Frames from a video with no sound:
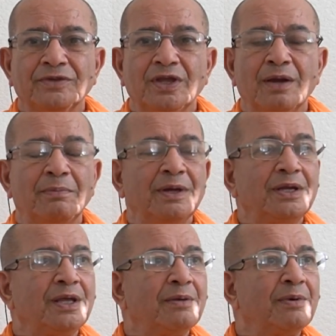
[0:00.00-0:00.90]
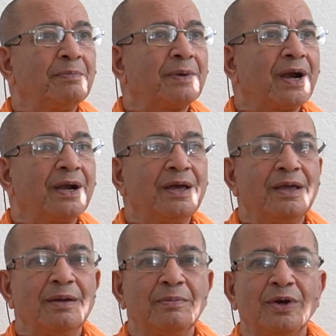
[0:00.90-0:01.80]
Yama, Niyama,
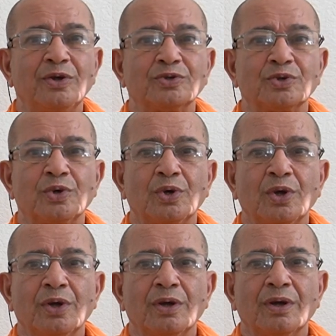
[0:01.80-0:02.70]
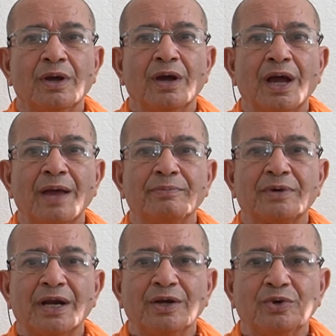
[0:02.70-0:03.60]
Pranayama also. I am
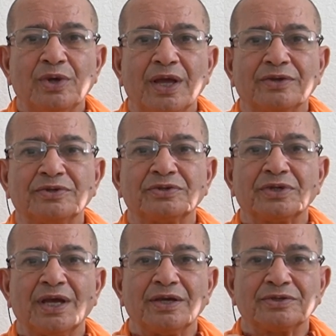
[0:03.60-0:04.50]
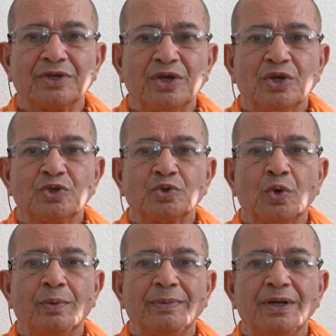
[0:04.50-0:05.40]
trying to exercise
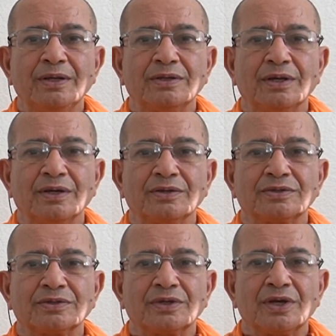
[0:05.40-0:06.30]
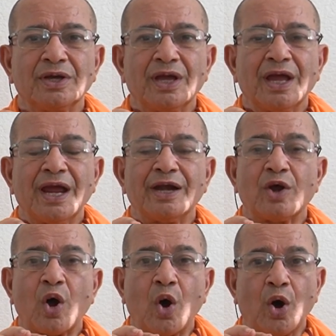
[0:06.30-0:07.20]
so many things. And
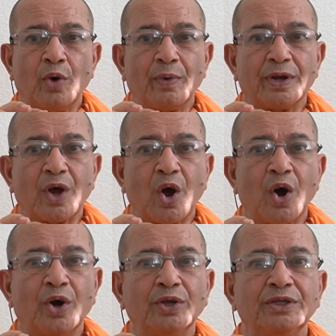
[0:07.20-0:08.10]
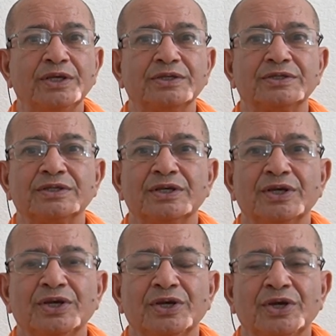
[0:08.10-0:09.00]
when all this
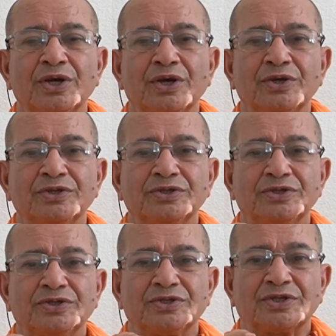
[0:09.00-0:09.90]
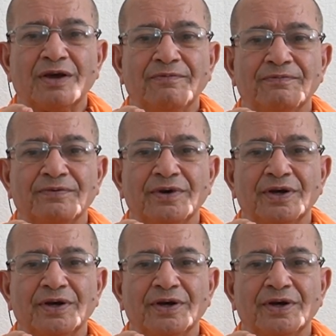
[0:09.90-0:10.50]
stuff,